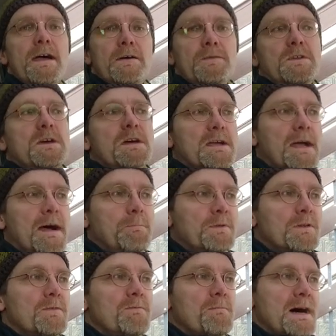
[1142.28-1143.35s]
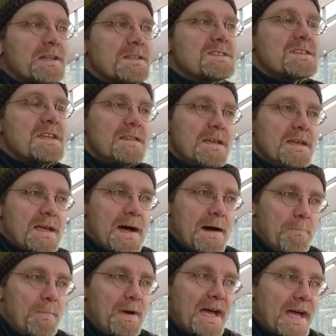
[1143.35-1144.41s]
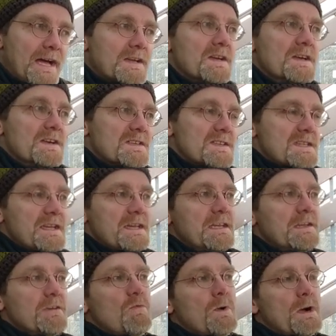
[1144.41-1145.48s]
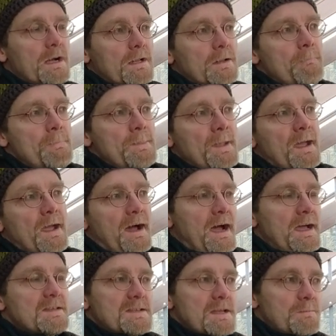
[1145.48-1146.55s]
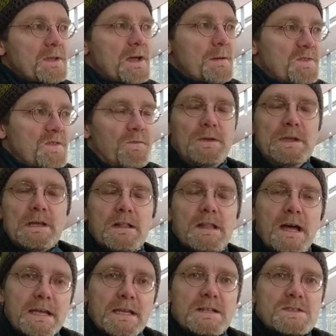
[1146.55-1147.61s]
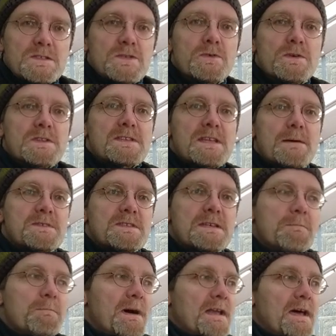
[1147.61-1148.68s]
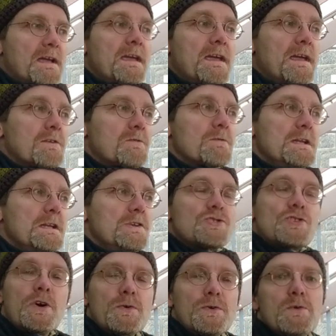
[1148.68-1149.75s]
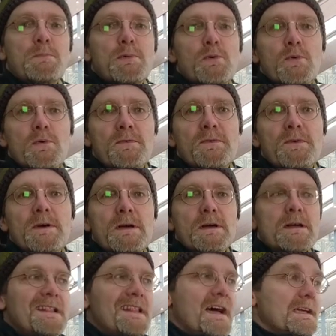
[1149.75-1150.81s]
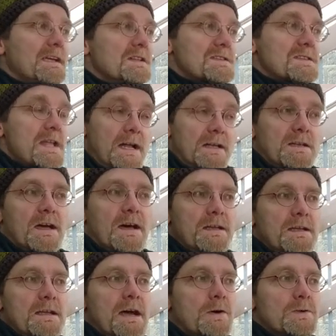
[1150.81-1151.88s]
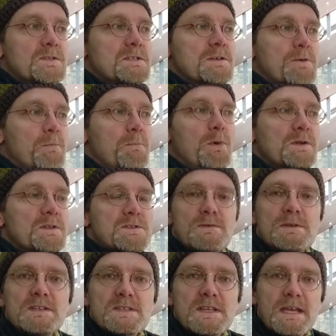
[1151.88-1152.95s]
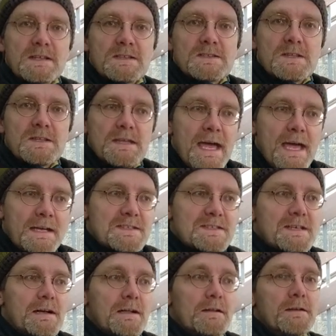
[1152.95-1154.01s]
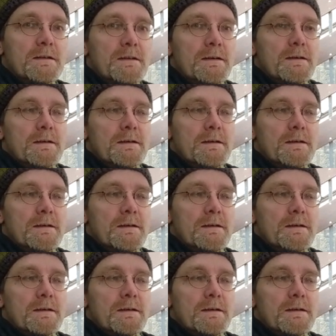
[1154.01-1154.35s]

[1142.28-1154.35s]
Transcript: after a couple of months, and they come back saying, well, I sometimes feel like it's doing something, but I can't really show you proof. Like it's not cutting out 0.3 seconds on the XL.